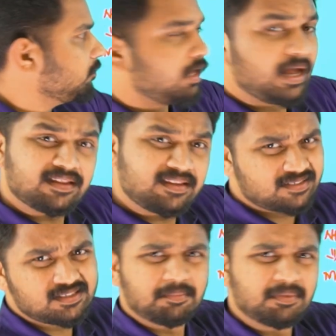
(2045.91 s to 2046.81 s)
Another
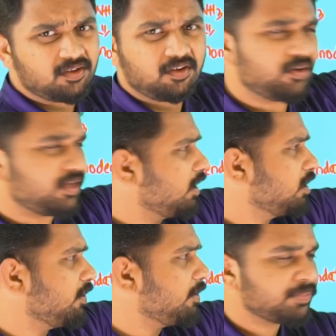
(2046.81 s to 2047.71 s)
example. Okay,
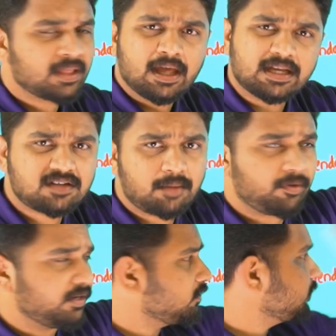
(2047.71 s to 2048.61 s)
anyway, extra
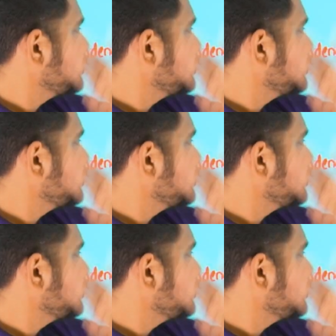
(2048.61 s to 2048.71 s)
point.